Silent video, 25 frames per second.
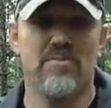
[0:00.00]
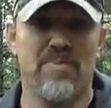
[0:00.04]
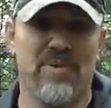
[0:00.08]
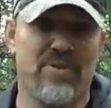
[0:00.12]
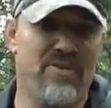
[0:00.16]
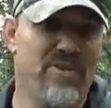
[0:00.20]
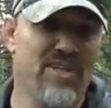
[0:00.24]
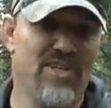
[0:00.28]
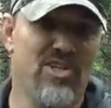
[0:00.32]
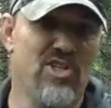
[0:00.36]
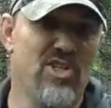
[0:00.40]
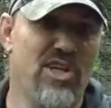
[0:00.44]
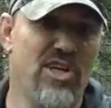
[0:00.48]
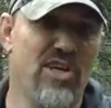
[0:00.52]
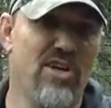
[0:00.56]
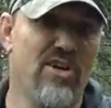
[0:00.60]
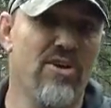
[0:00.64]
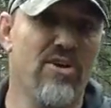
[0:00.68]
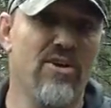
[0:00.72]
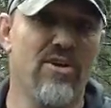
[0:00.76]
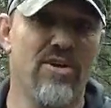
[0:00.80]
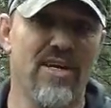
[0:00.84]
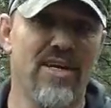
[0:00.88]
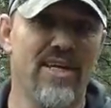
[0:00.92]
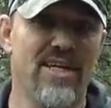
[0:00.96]
But this
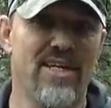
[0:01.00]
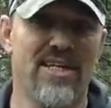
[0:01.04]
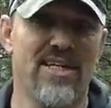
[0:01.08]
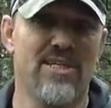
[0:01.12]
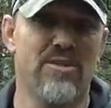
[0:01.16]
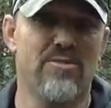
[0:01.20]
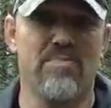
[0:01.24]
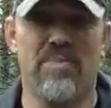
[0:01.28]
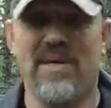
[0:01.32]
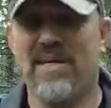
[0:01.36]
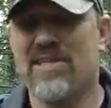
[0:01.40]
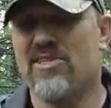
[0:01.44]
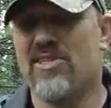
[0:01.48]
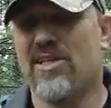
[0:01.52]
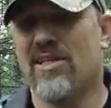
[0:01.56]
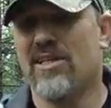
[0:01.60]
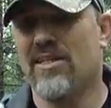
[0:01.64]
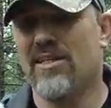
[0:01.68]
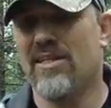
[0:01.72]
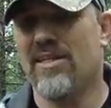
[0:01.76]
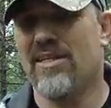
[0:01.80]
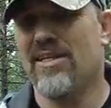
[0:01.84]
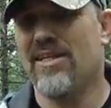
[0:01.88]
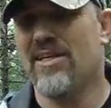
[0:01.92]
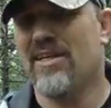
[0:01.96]
here is
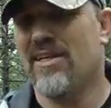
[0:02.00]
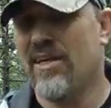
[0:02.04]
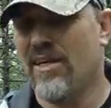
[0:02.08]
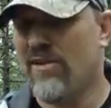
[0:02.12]
basically